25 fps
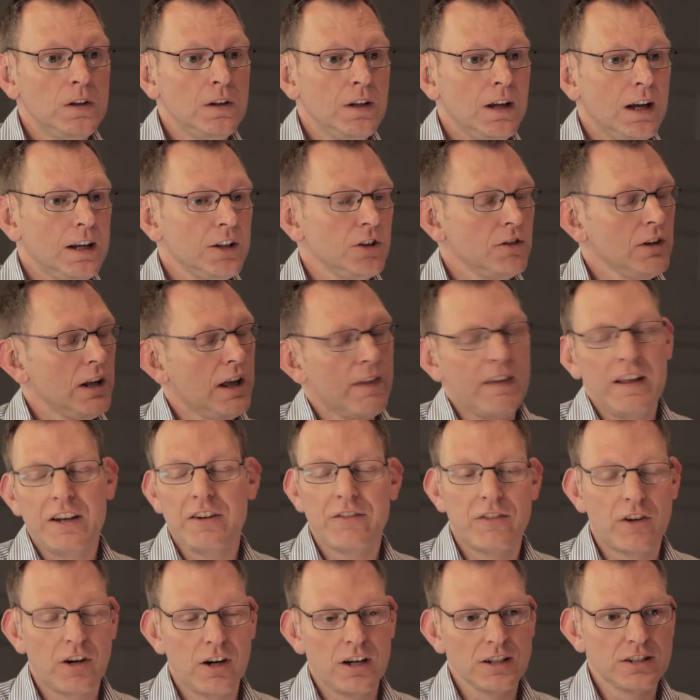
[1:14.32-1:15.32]
and you can get that a
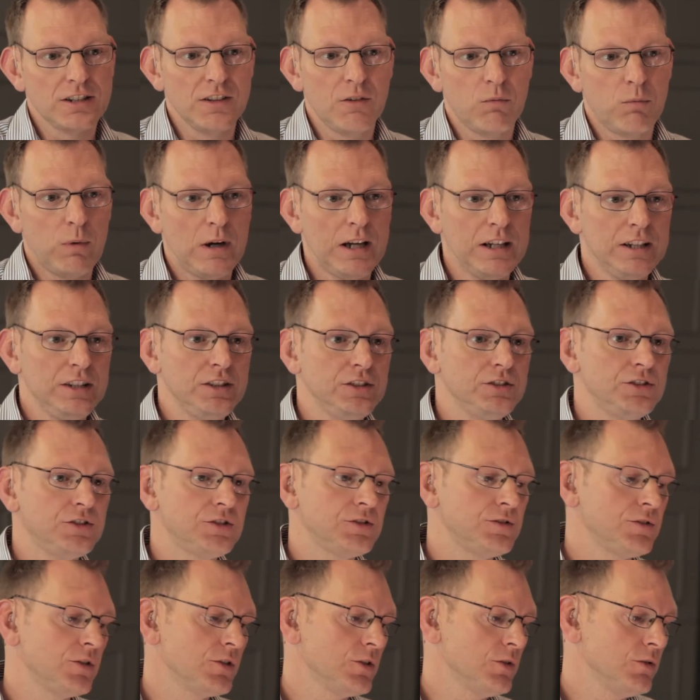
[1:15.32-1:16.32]
variety of
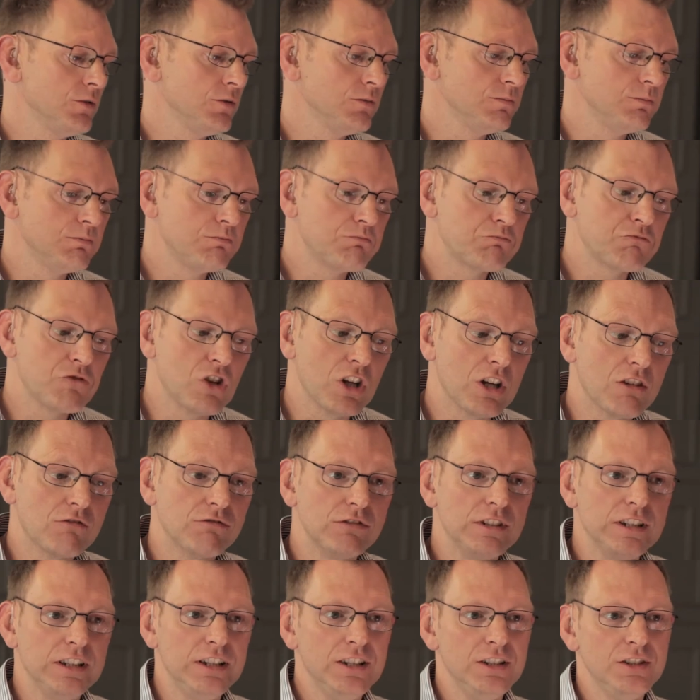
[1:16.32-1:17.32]
ways, through
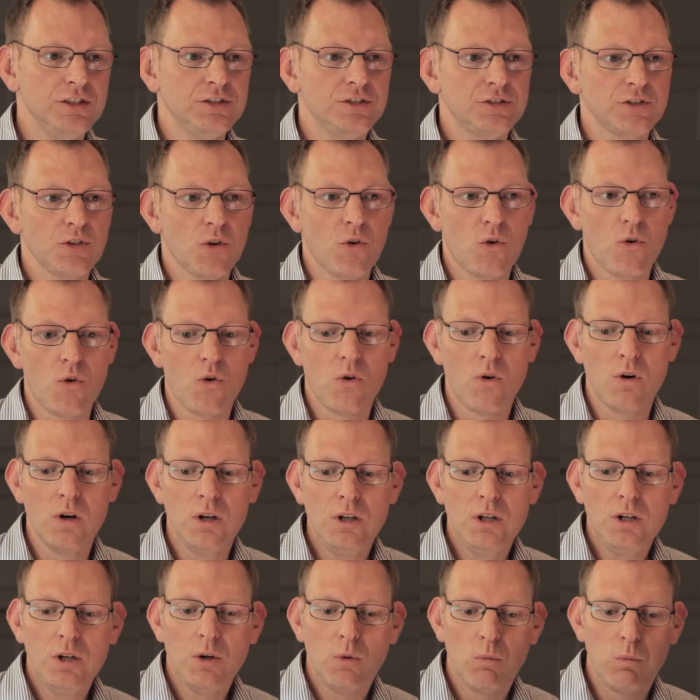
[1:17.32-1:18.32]
degrees or
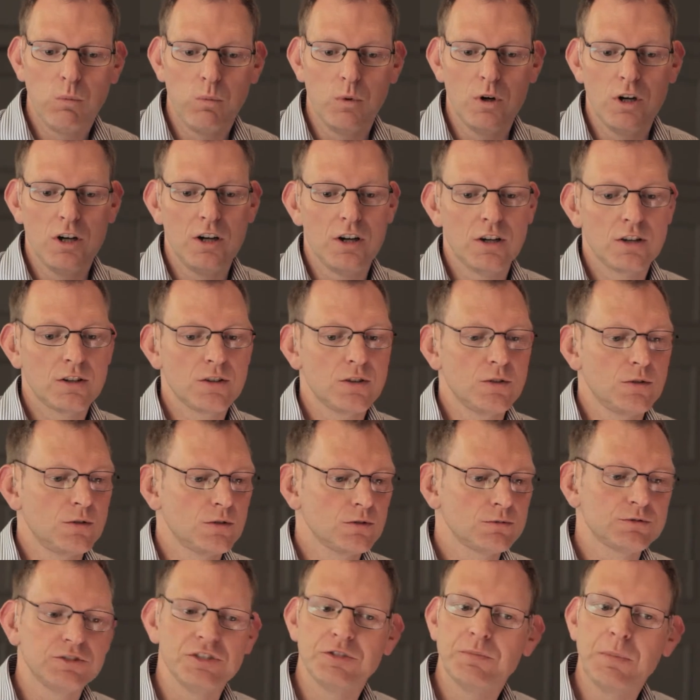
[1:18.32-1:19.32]
work
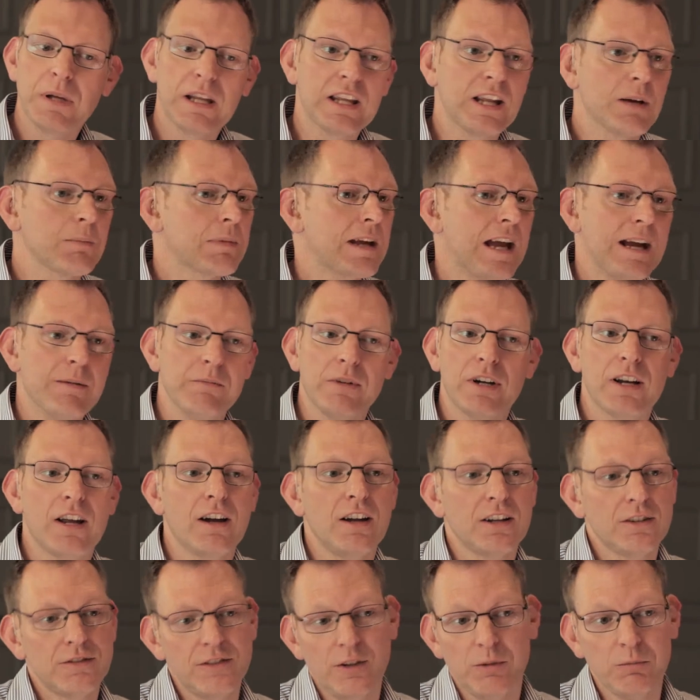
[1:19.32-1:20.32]
or just picking up camera and
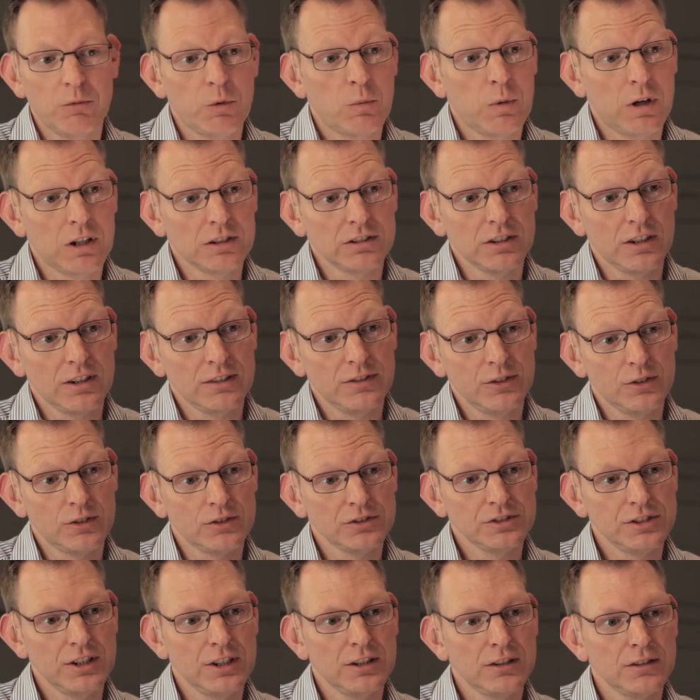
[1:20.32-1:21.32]
going filming wildlife
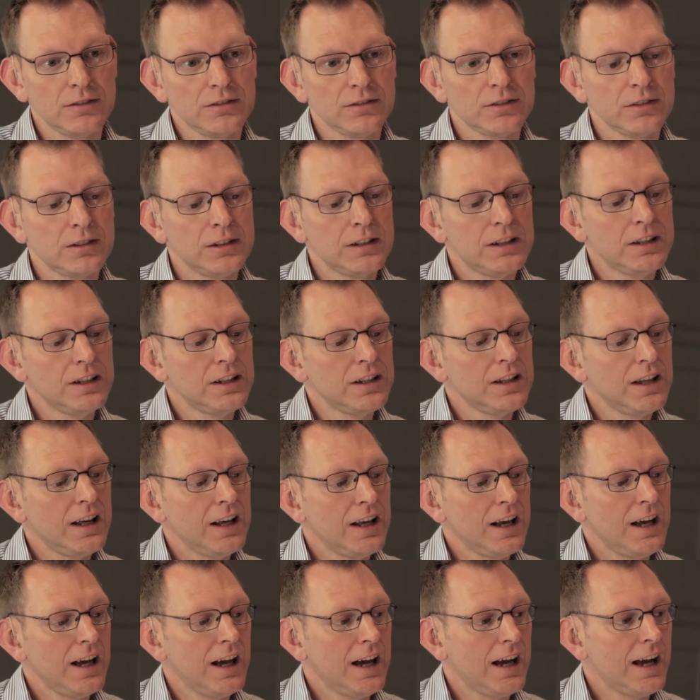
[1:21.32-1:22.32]
yourself.
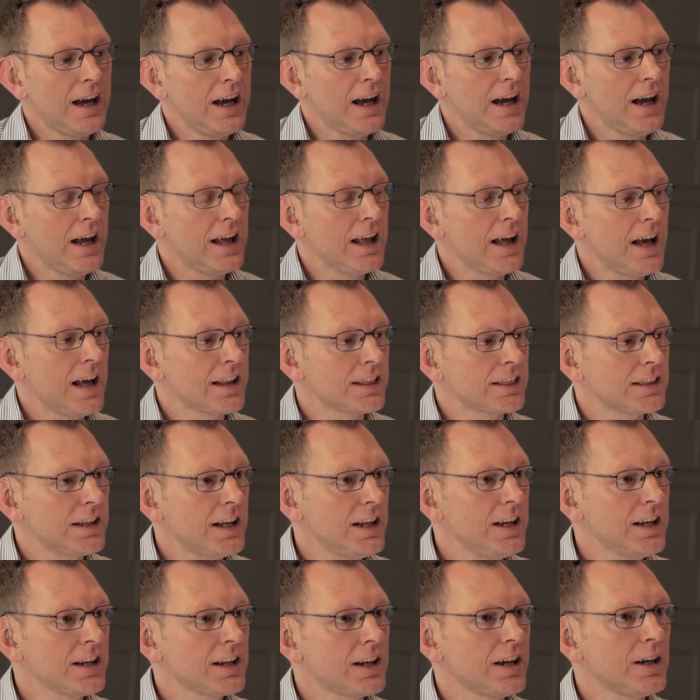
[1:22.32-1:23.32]
And
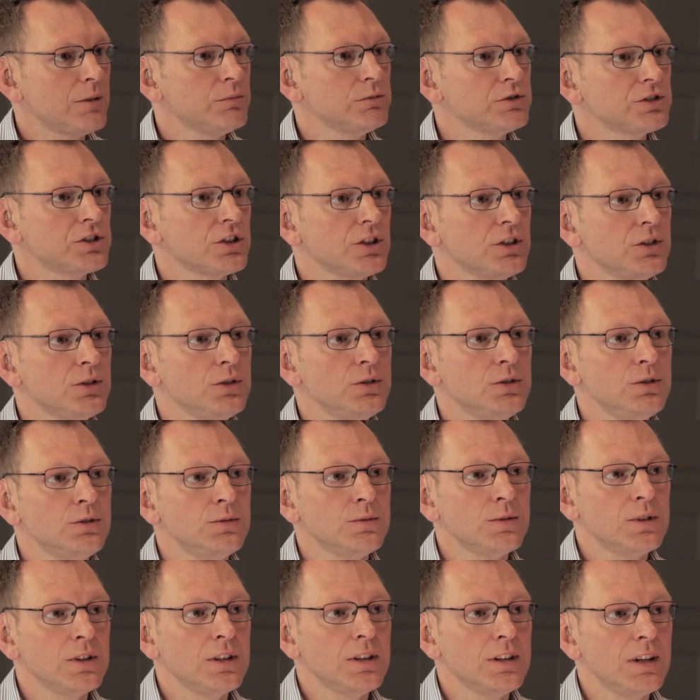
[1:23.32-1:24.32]
then it comes to
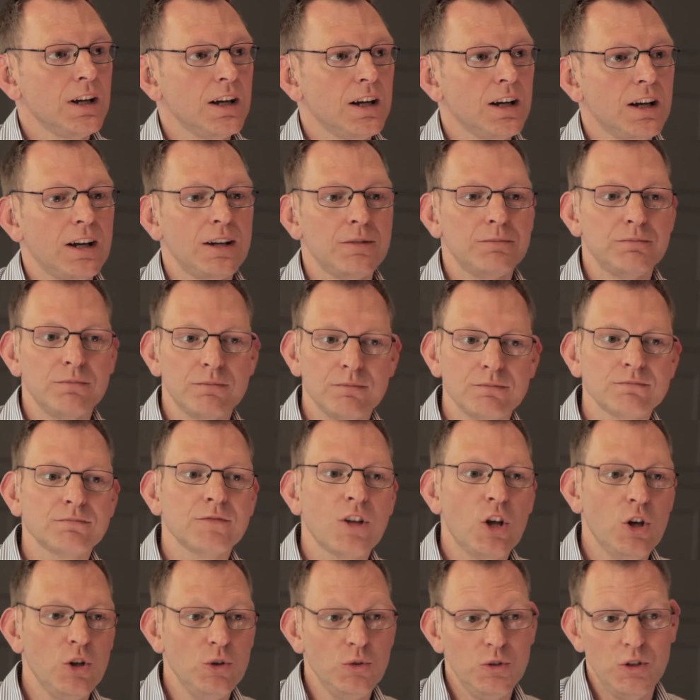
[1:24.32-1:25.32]

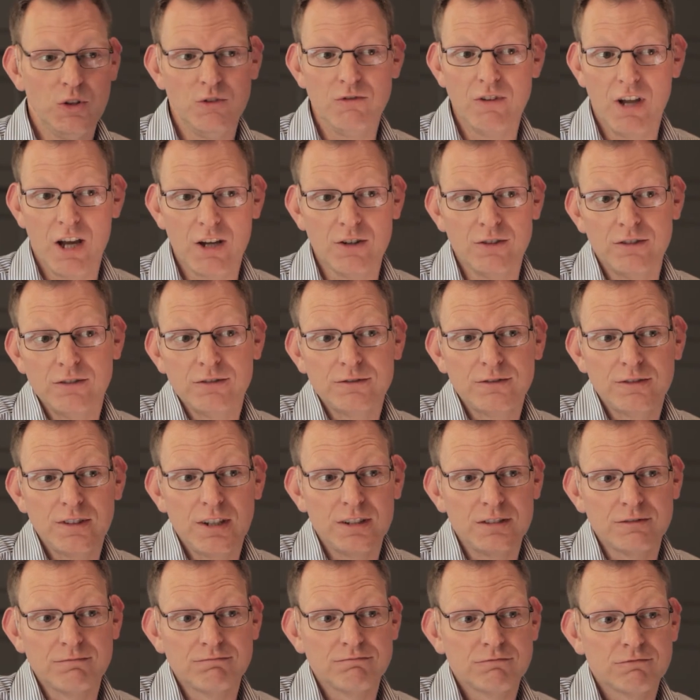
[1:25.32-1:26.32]
who you know
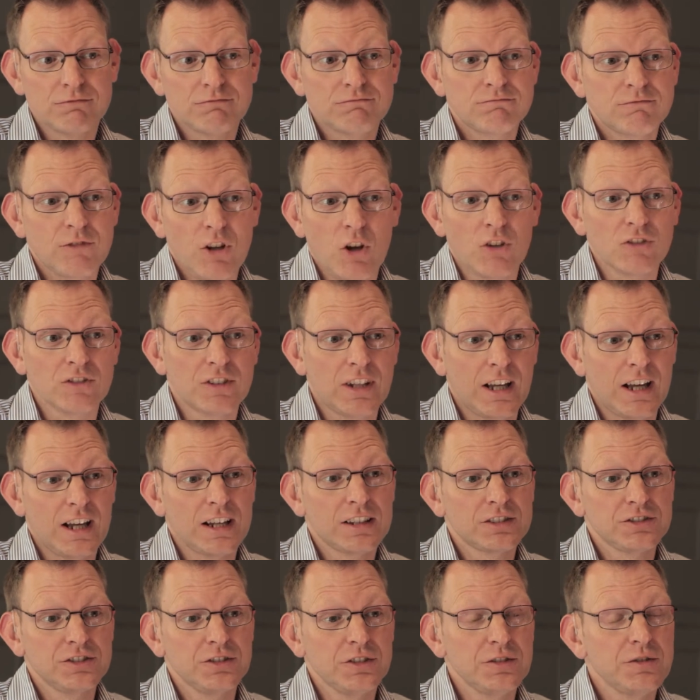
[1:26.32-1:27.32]
and
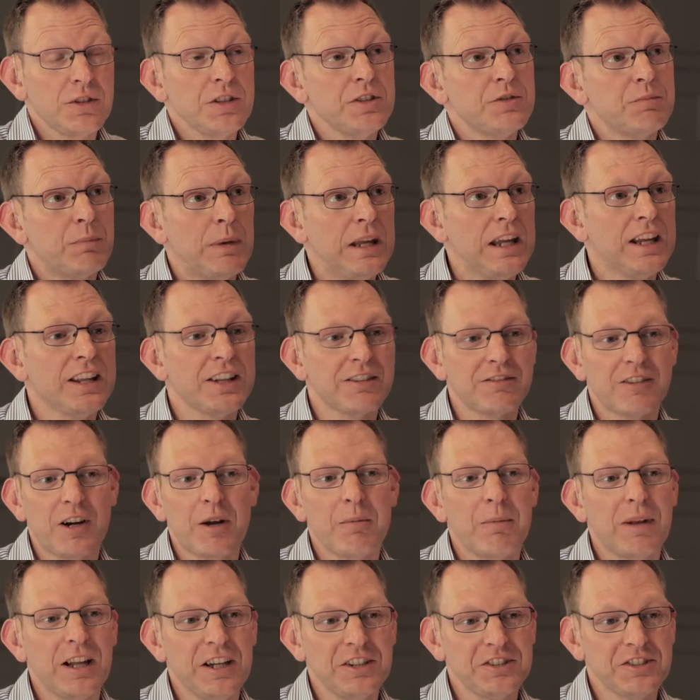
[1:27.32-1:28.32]
contacts. It's being in the
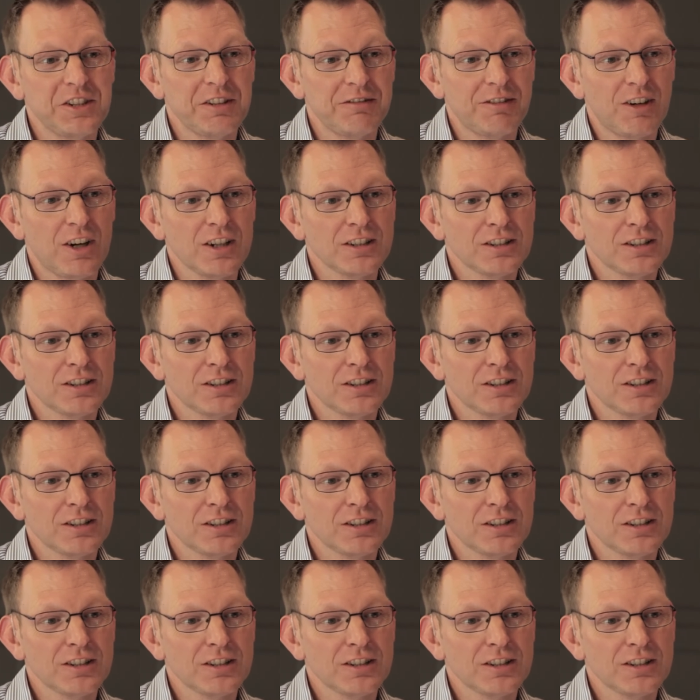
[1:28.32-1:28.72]
right place at the right